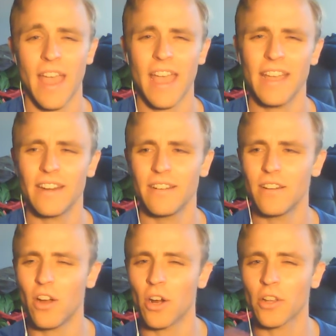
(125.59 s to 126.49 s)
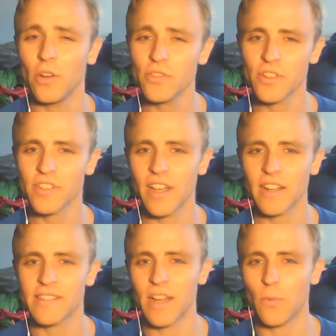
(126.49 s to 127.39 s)
And our coach
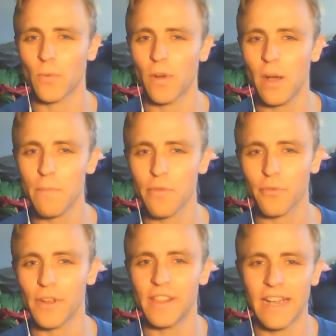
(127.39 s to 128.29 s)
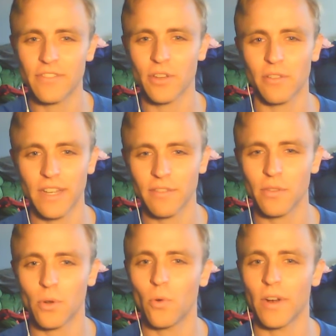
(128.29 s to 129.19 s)
decides that when we're up three, they have to go the length
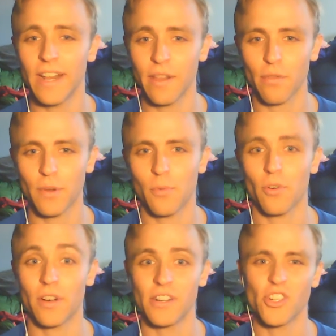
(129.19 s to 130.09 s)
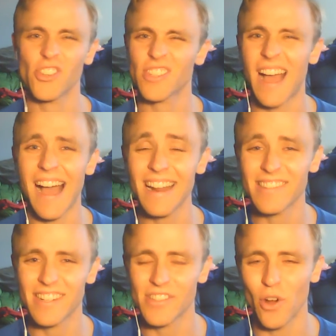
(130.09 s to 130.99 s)
of the court and hit a three-pointer to just tie
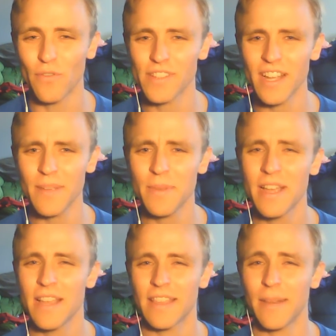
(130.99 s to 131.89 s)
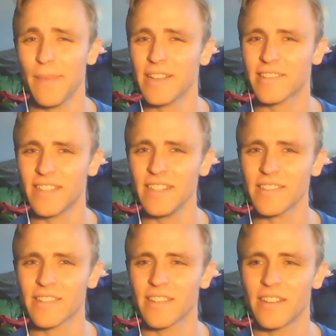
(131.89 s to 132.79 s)
it to overtime, that it makes
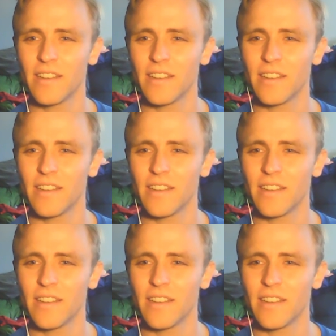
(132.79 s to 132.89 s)
sense